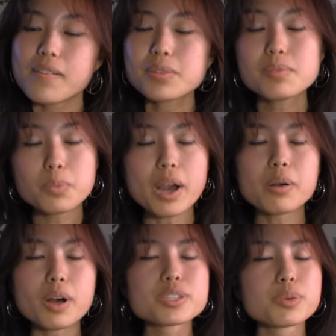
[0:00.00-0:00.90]
while
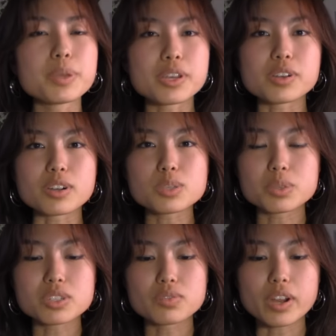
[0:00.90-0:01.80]
also being a nurse,
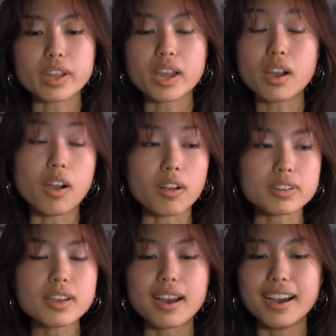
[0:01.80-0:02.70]
which is very hard,
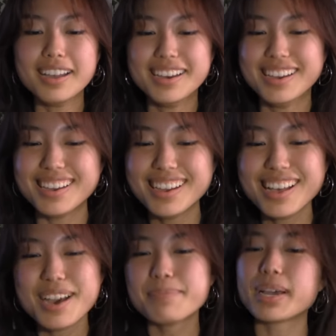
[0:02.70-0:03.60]
but
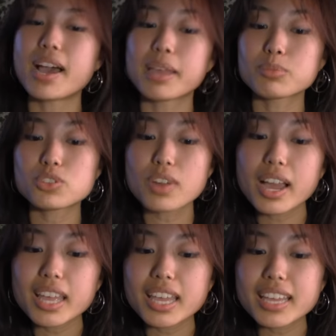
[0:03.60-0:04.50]
I am
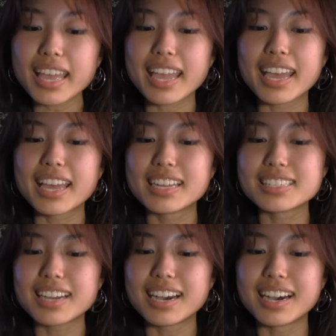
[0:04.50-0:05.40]
trying,
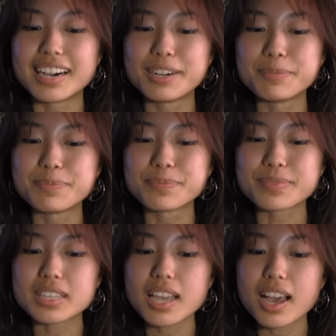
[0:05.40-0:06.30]
and,
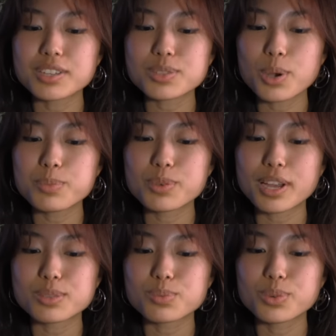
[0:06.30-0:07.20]
yeah, I just hope you
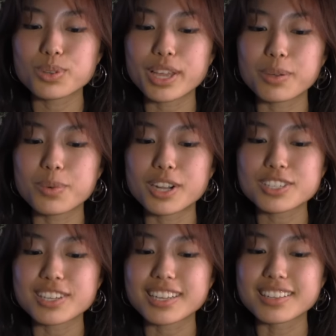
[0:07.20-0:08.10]
guys will, like,
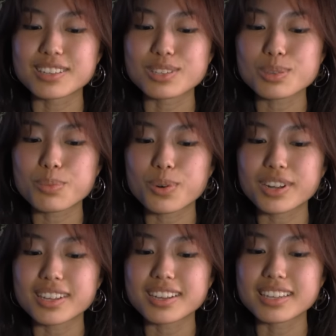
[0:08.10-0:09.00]
watch it and support
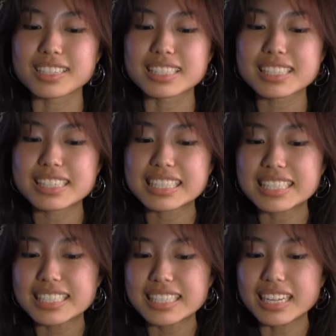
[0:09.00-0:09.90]
it, because,
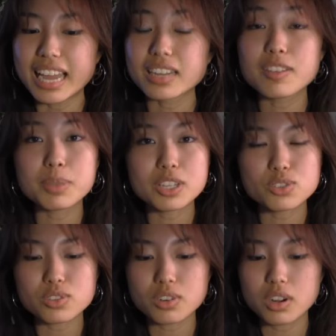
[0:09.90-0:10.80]
and give me
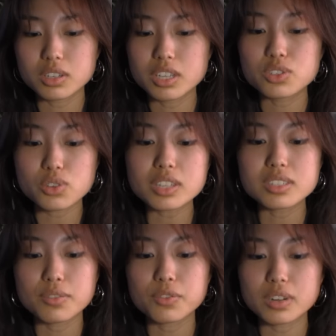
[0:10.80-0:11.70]

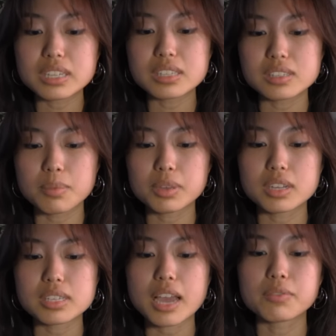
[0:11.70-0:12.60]
constructive criticism,
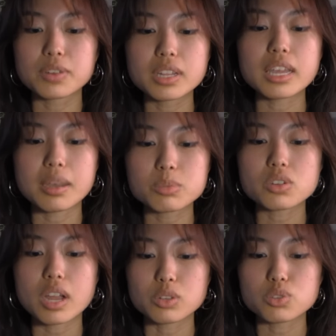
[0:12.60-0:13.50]
because I really am
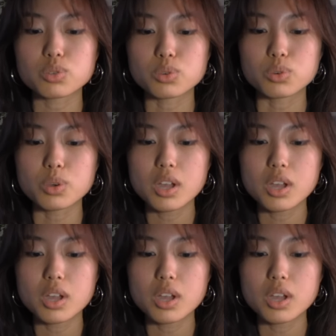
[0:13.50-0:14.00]
trying to,